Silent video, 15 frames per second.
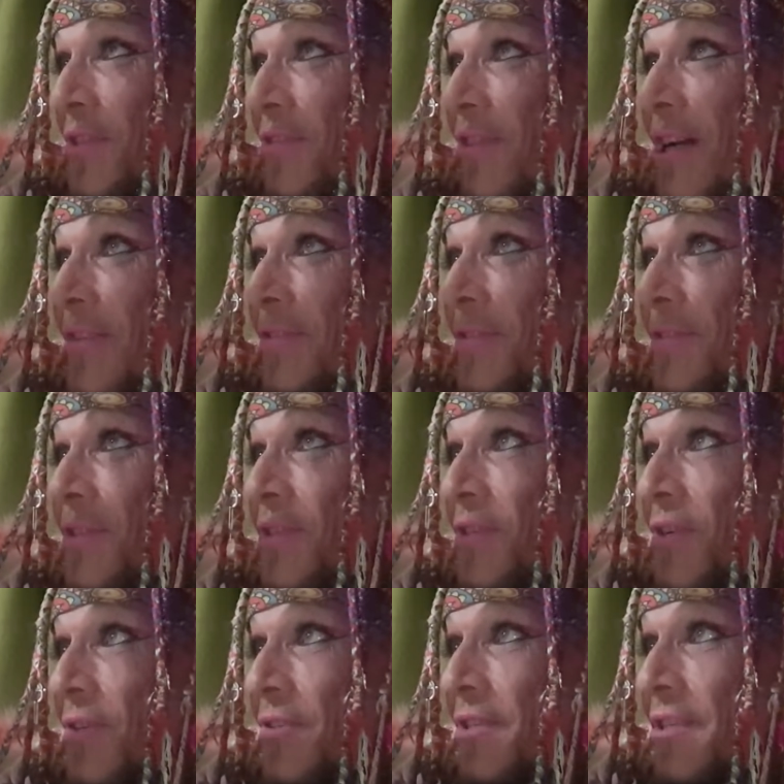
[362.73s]
around and just
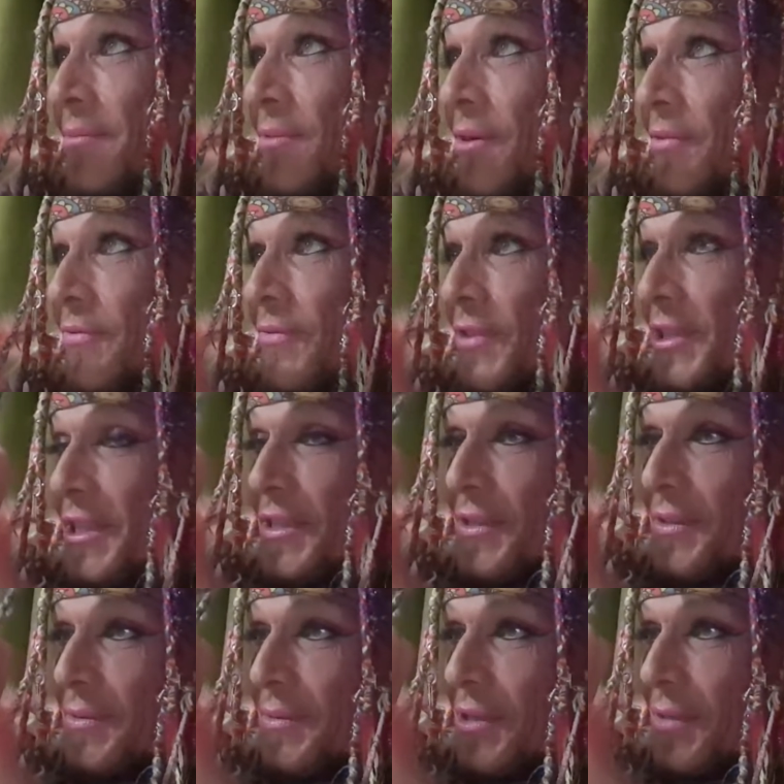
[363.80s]
tied them. I'm no
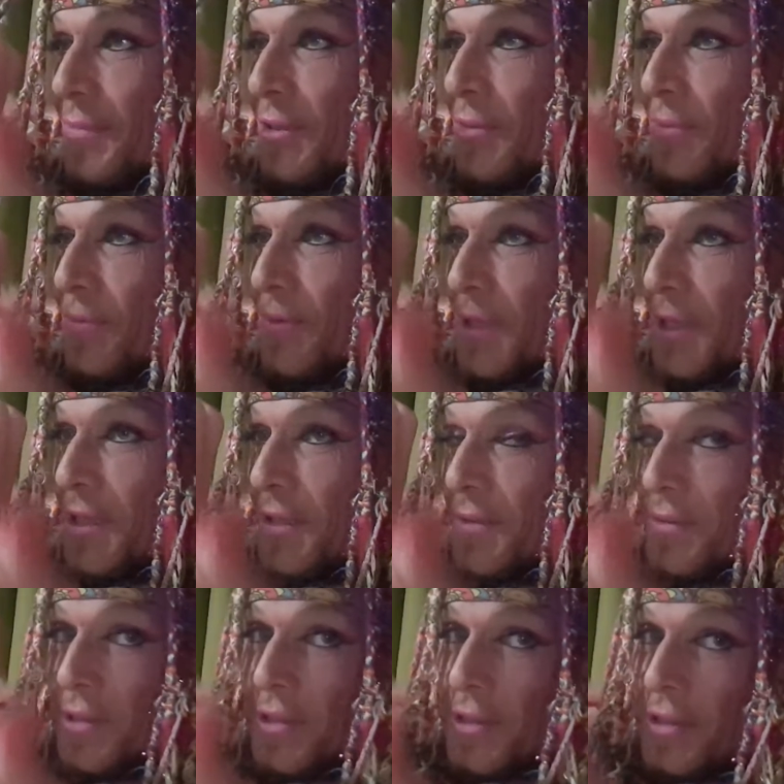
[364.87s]

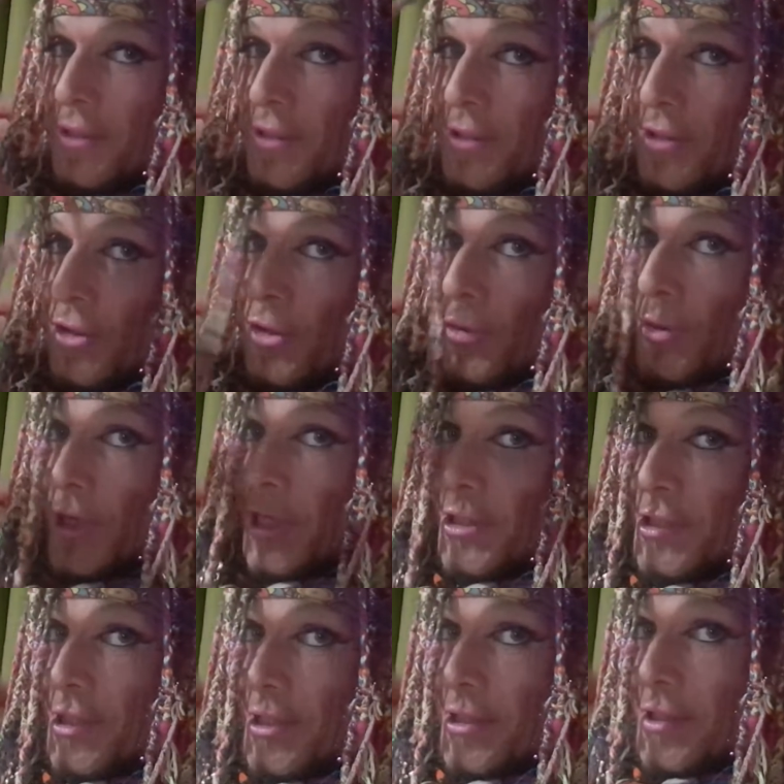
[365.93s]
fucking not
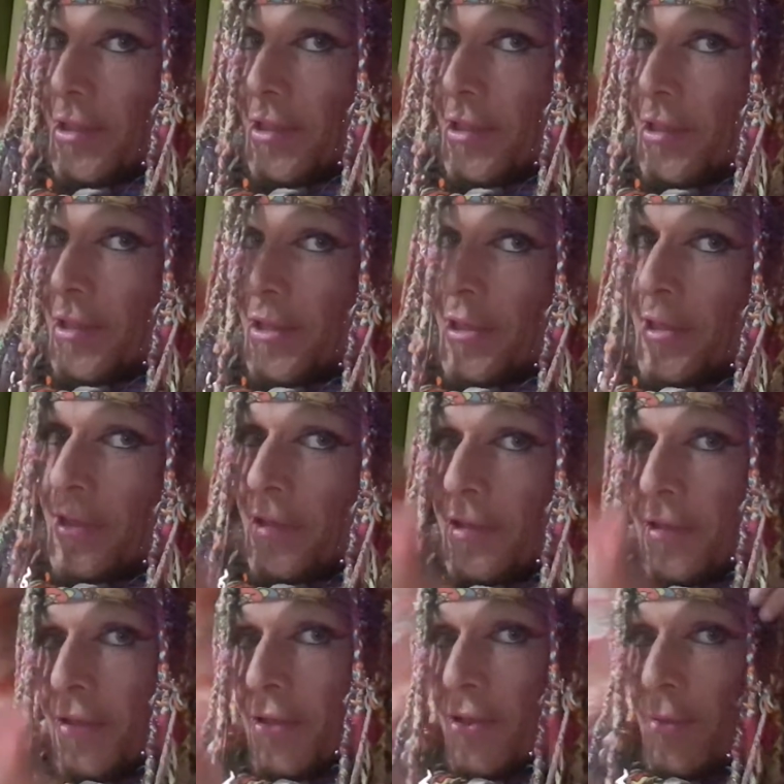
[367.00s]
ninja.
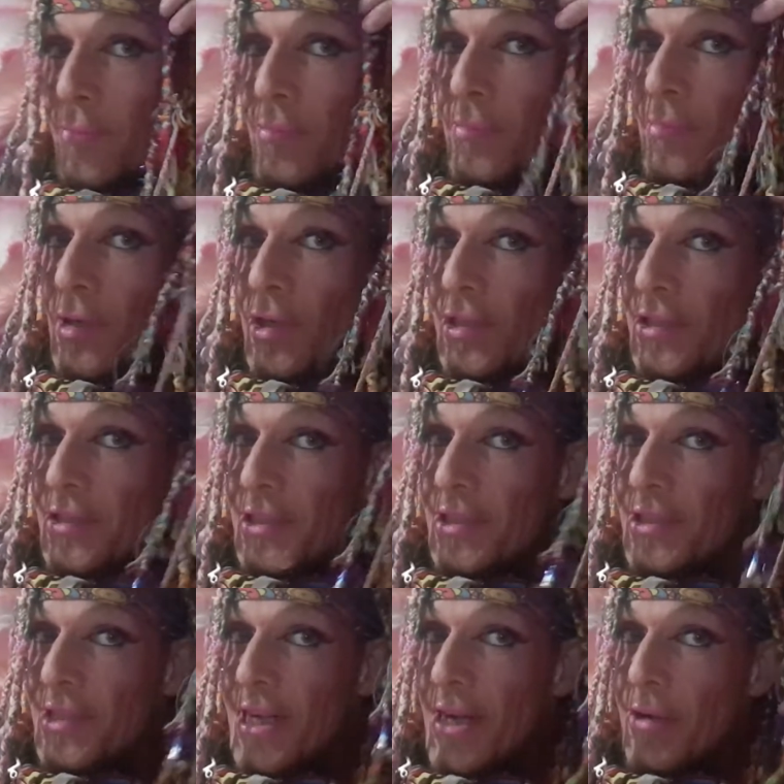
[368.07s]
Like mine, you can
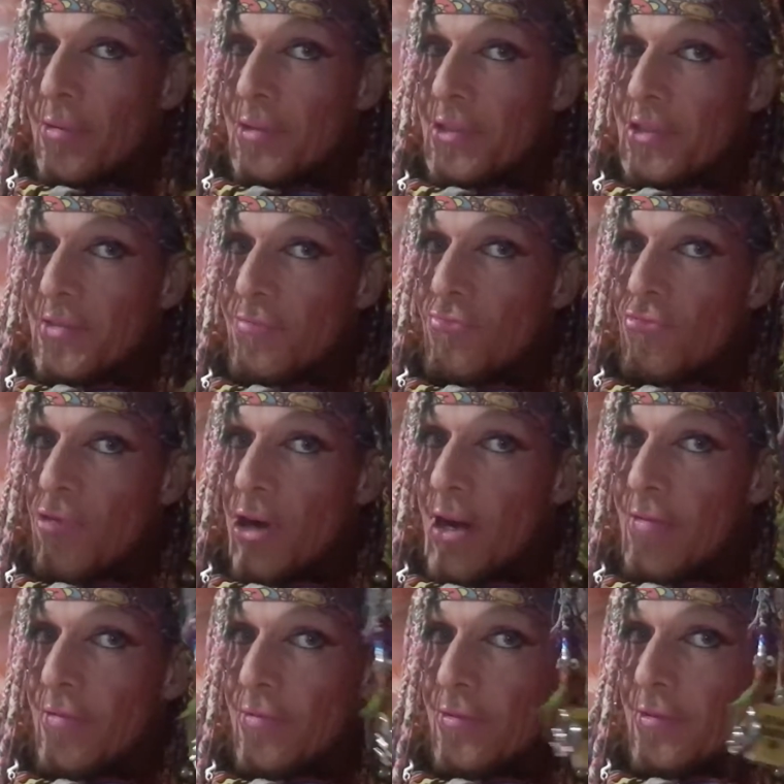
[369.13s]
tell, are just
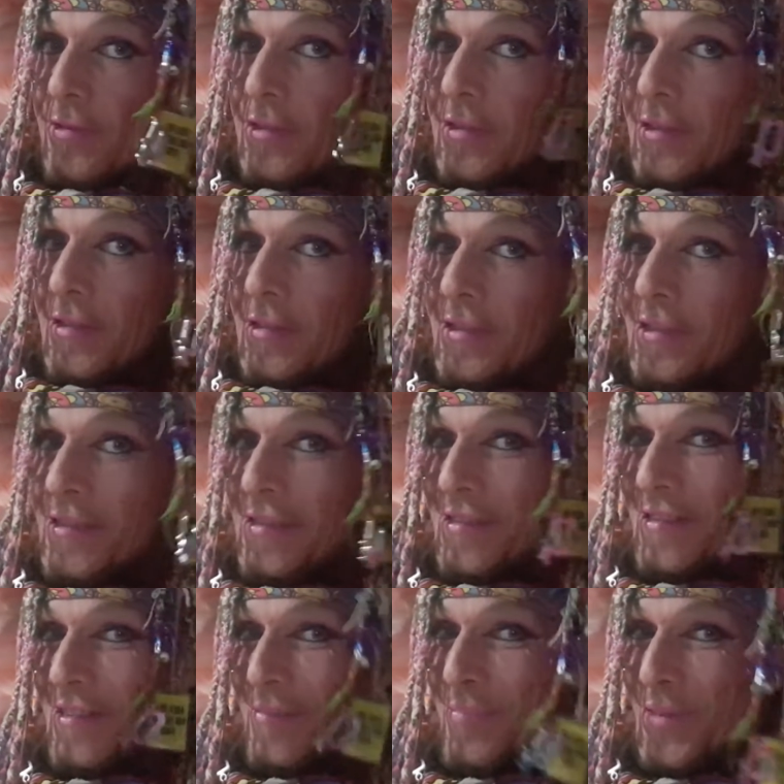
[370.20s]
rough.
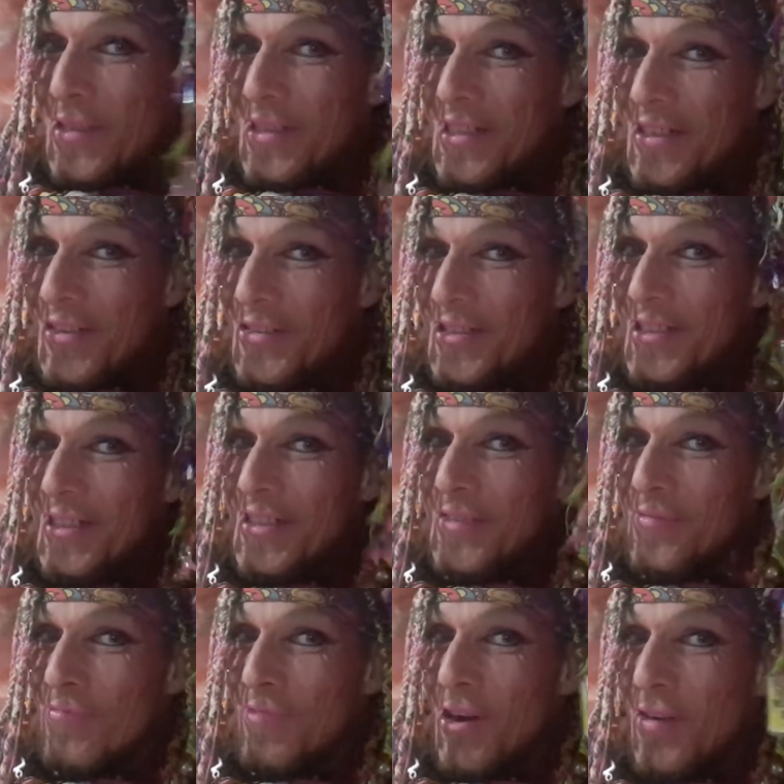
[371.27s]
I like that
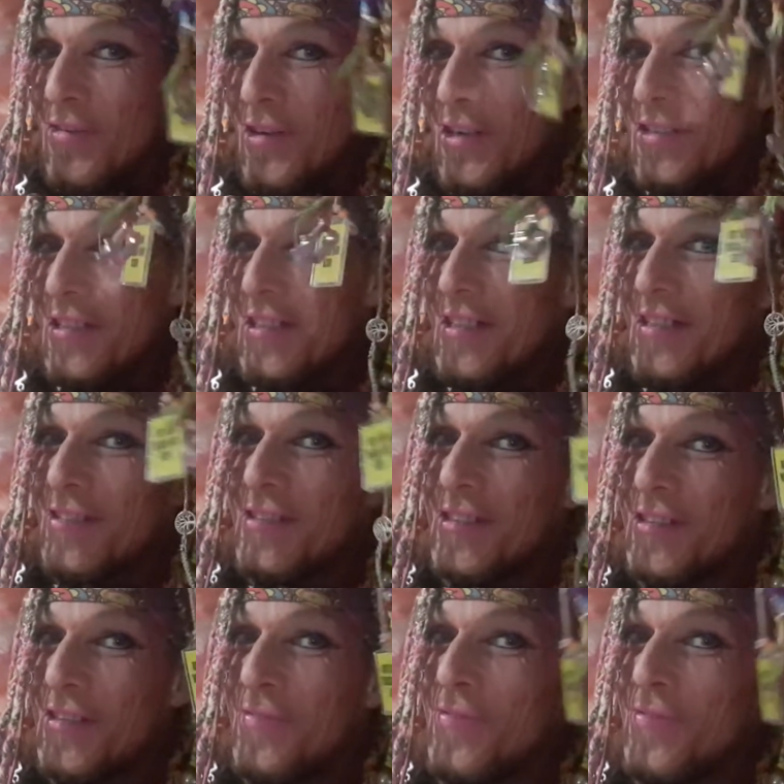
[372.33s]
it's rough. I know that it looks like a